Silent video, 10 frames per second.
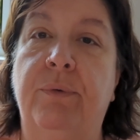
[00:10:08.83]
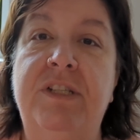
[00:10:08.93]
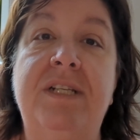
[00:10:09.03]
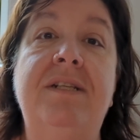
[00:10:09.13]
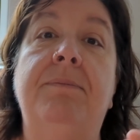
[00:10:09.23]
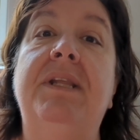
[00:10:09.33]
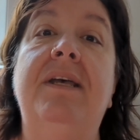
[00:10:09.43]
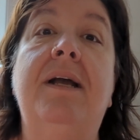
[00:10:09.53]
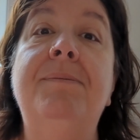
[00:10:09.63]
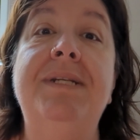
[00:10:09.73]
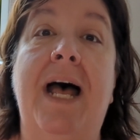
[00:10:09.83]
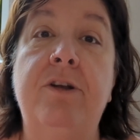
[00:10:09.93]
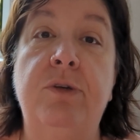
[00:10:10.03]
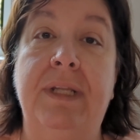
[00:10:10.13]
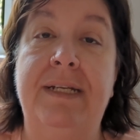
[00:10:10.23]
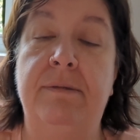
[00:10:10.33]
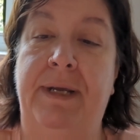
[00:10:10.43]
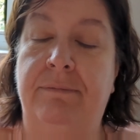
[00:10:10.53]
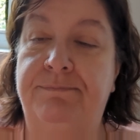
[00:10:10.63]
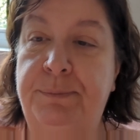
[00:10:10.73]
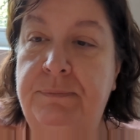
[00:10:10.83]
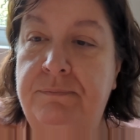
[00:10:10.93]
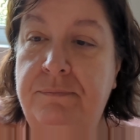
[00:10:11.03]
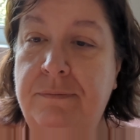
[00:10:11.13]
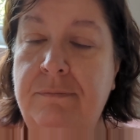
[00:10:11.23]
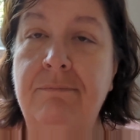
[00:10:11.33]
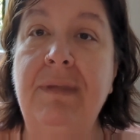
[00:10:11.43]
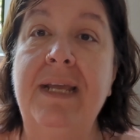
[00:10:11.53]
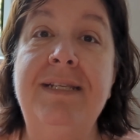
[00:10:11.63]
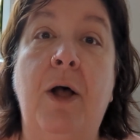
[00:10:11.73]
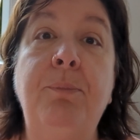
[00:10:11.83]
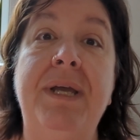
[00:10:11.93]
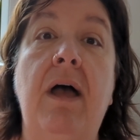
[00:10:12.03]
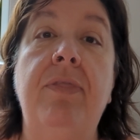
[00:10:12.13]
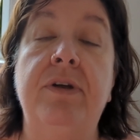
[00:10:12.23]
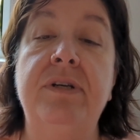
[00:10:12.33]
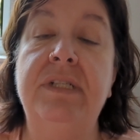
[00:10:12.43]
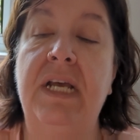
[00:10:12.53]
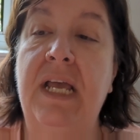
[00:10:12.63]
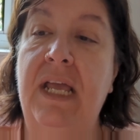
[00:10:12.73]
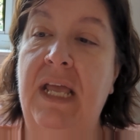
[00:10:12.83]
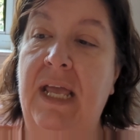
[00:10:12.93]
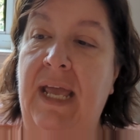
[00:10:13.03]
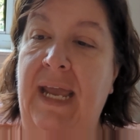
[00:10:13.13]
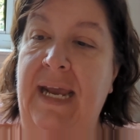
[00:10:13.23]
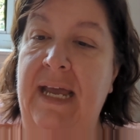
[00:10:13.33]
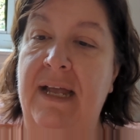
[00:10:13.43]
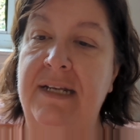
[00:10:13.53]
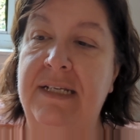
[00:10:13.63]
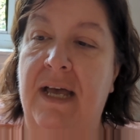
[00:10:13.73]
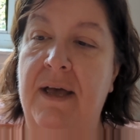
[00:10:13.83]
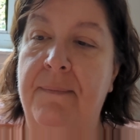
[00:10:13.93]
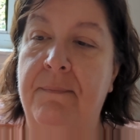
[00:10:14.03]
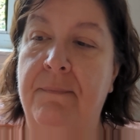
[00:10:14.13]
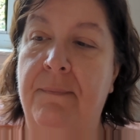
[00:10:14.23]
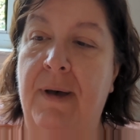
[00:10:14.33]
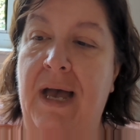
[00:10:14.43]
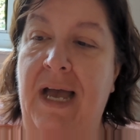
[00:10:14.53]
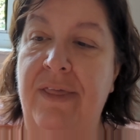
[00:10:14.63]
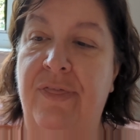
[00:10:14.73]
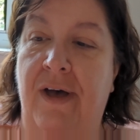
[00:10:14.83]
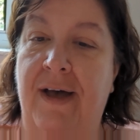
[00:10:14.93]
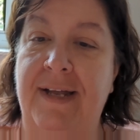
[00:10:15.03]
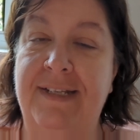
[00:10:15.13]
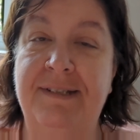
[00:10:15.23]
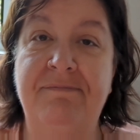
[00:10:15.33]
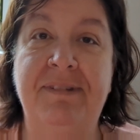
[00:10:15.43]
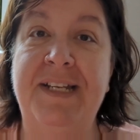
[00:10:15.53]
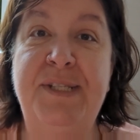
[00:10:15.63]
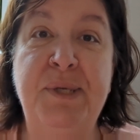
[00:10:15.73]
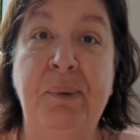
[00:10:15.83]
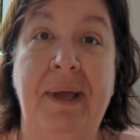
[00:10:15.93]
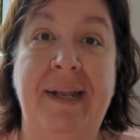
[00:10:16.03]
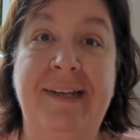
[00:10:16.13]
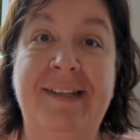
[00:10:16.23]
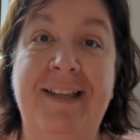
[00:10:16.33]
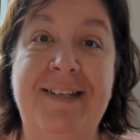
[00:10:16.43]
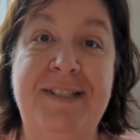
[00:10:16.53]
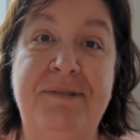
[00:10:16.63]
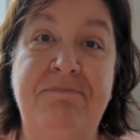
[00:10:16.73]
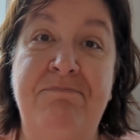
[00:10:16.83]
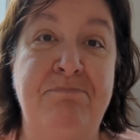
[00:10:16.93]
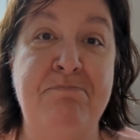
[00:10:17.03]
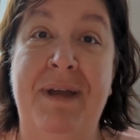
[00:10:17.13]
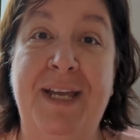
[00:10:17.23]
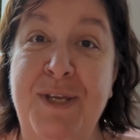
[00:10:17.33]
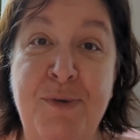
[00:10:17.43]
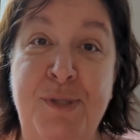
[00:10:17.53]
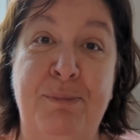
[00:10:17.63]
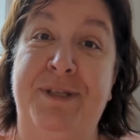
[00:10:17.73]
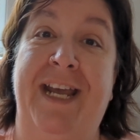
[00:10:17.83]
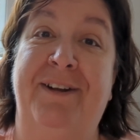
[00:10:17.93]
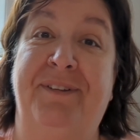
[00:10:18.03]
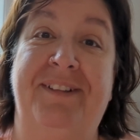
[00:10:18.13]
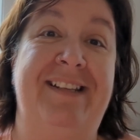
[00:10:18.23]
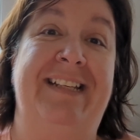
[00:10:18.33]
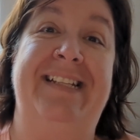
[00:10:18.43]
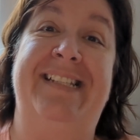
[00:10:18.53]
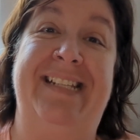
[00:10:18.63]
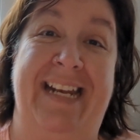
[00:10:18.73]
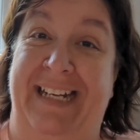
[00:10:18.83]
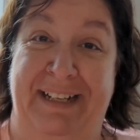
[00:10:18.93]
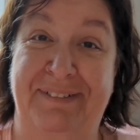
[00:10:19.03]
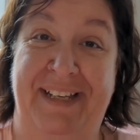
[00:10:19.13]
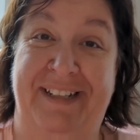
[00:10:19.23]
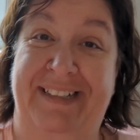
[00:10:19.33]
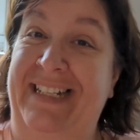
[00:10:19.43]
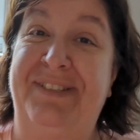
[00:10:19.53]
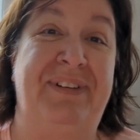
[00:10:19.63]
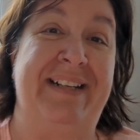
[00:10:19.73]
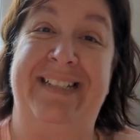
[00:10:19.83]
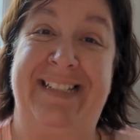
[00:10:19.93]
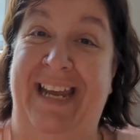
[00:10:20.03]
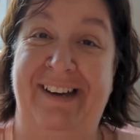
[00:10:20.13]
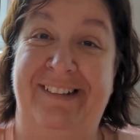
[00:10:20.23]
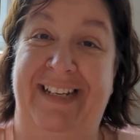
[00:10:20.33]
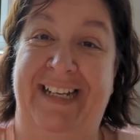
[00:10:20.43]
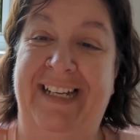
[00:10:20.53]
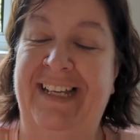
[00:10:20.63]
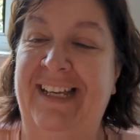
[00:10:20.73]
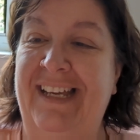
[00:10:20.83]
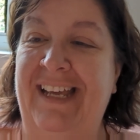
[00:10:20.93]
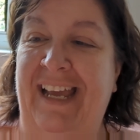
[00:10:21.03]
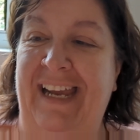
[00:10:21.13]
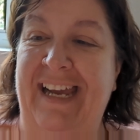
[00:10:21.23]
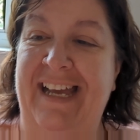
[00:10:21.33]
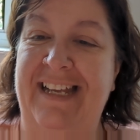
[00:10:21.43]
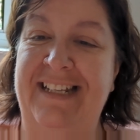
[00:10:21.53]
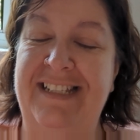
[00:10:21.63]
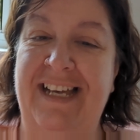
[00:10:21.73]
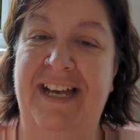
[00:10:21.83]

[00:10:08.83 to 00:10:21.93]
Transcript: just something that comes naturally to me is helping others. And I thought, let's do it. Let's make a YouTube channel and let's get it out there. And it's very scary. And,